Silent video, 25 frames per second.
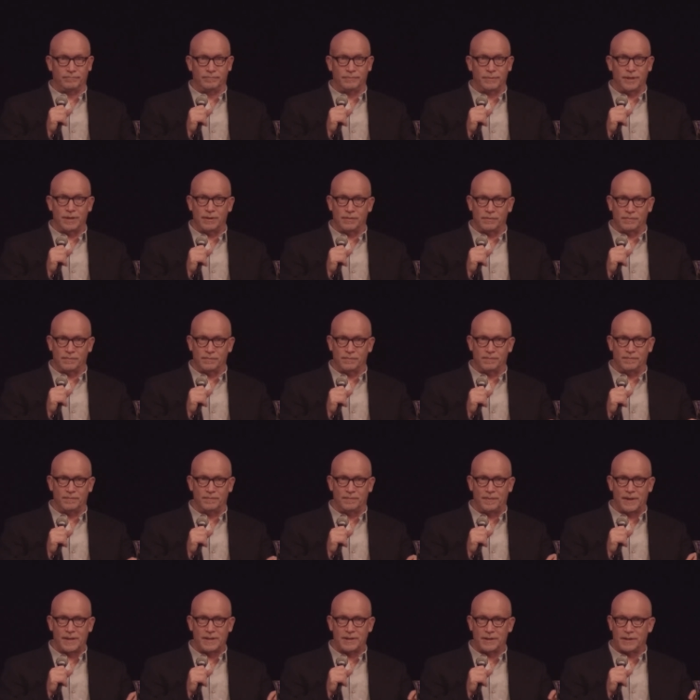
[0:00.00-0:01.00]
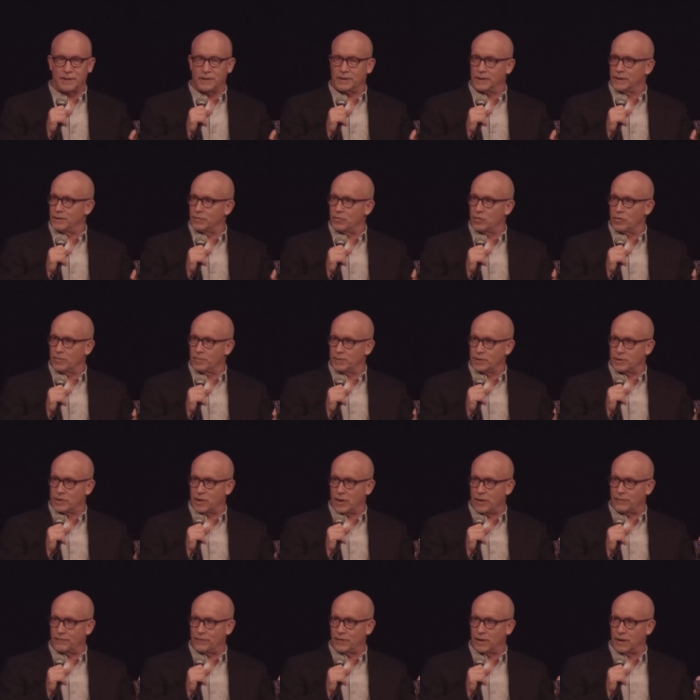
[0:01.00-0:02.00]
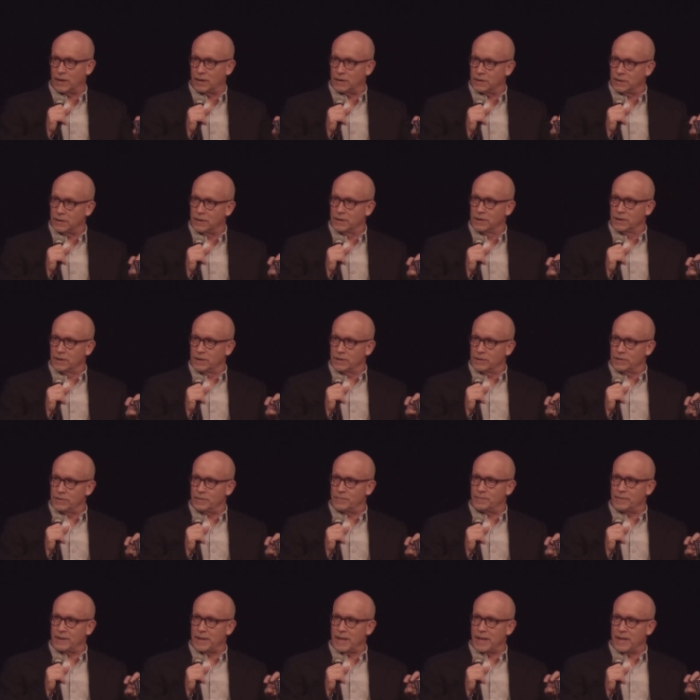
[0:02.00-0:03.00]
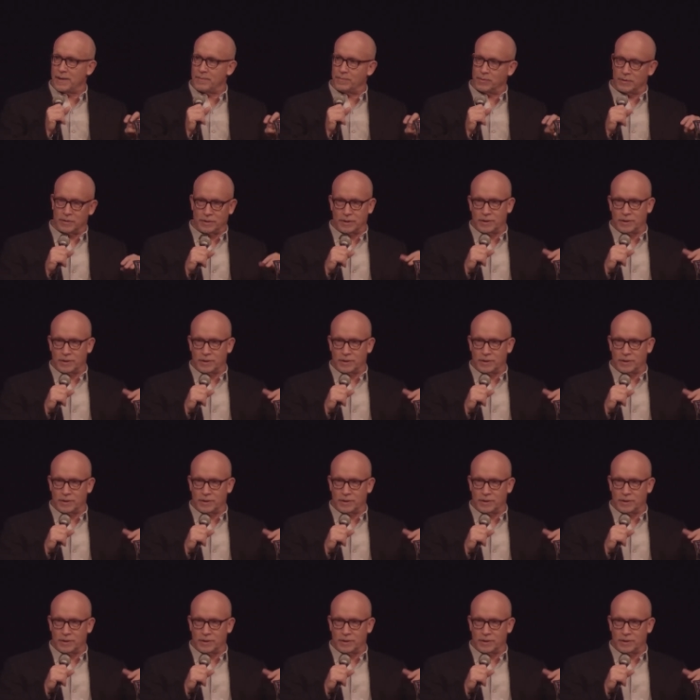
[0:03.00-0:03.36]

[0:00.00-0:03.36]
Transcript: you know, basically Gorbachev on to be able